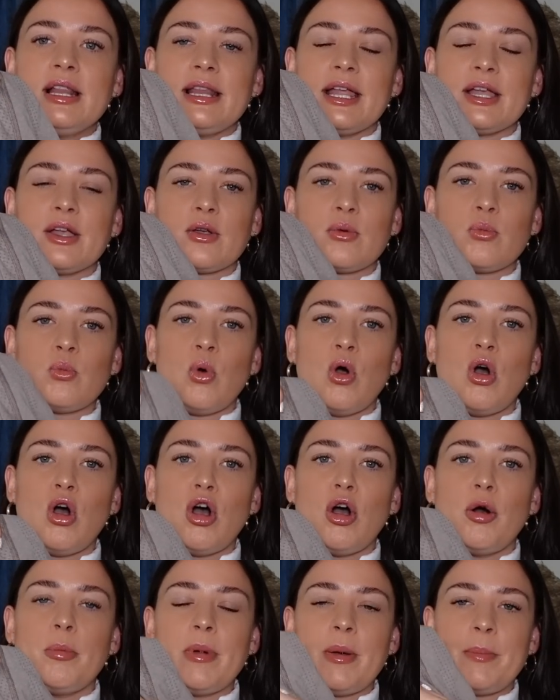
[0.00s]
like
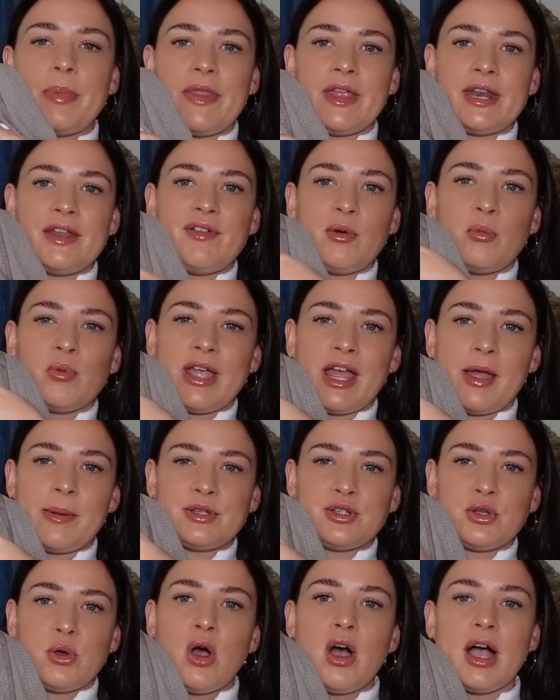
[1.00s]
warm. But then if I get a
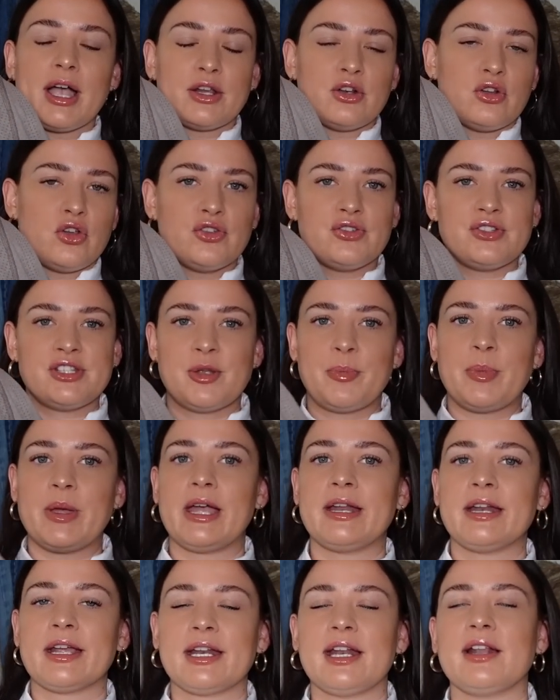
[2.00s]
bit too hot, I can unzip it
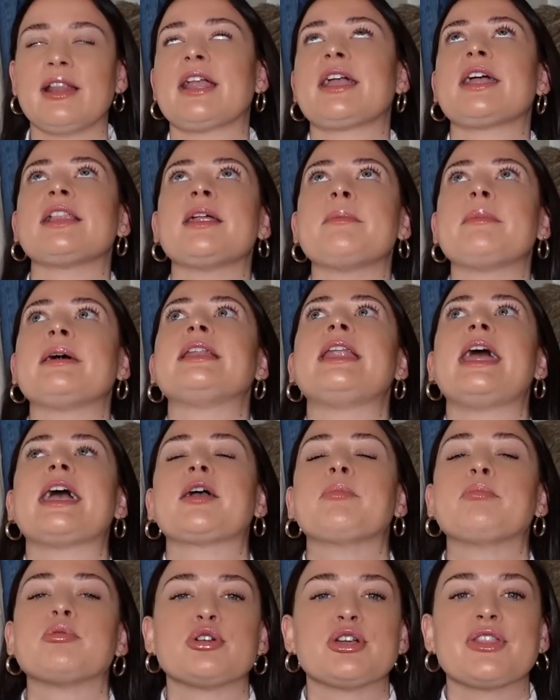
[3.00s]
and I can like let my
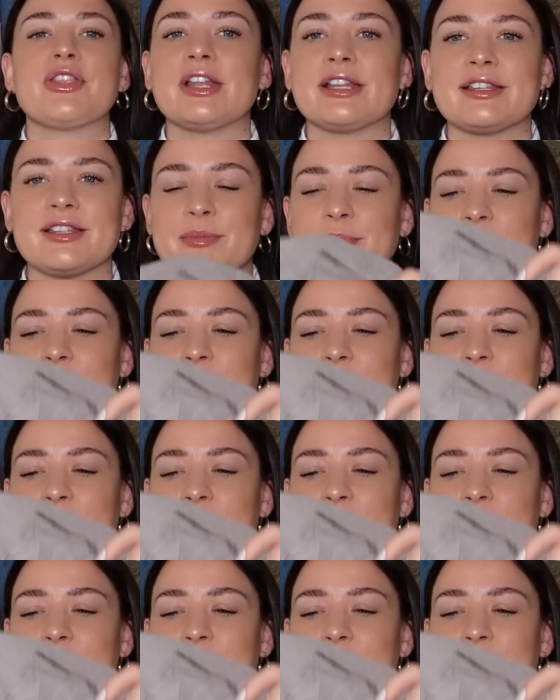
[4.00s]
neck breathe a little